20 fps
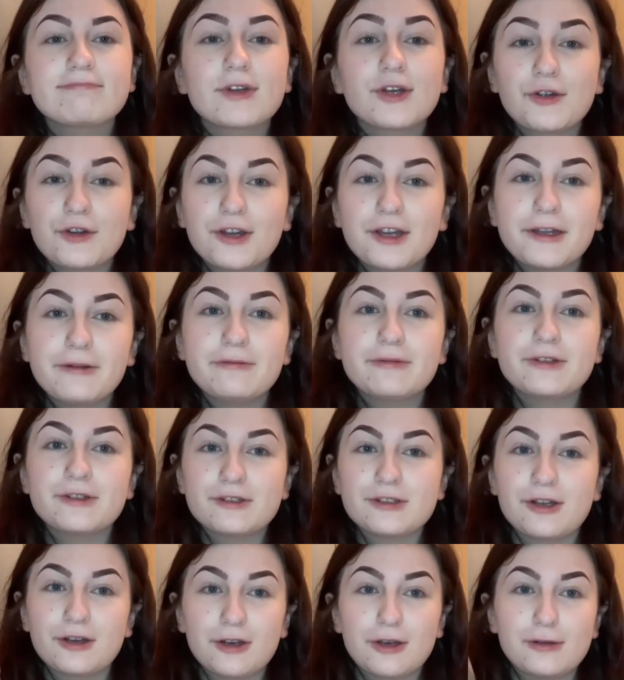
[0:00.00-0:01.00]
cream
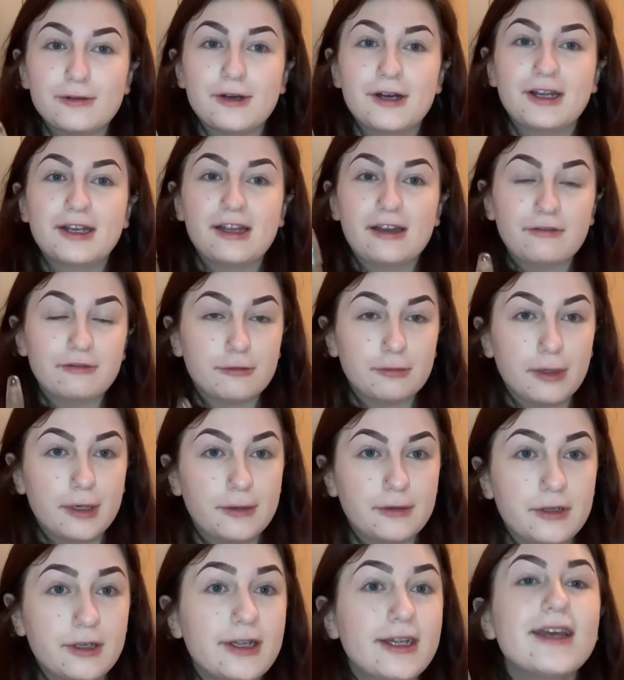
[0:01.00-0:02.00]
does not go on after
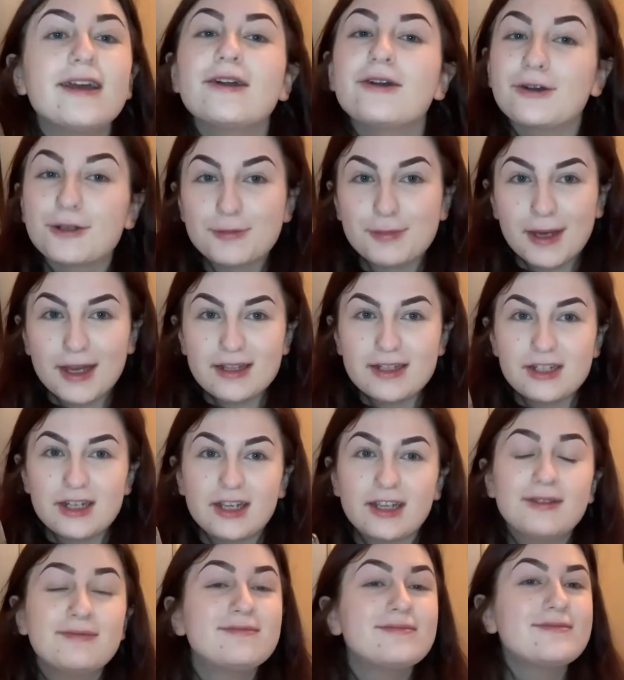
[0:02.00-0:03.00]
powder, it goes
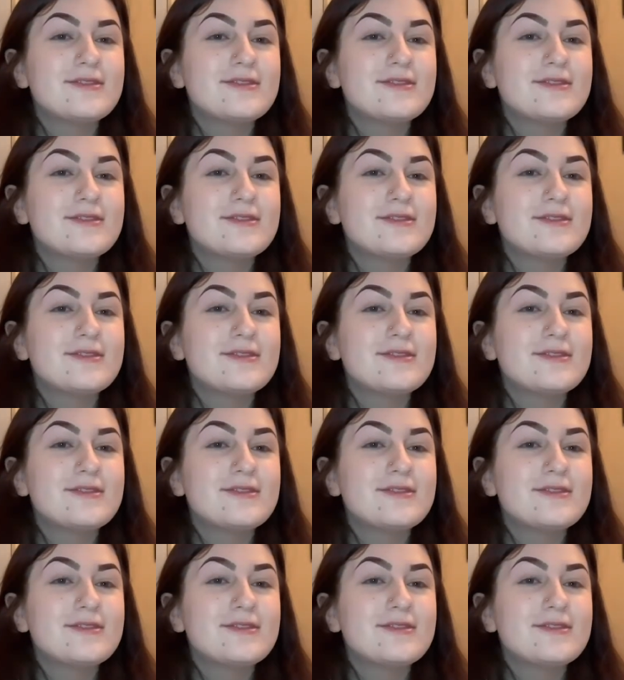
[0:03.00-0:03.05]
patchy.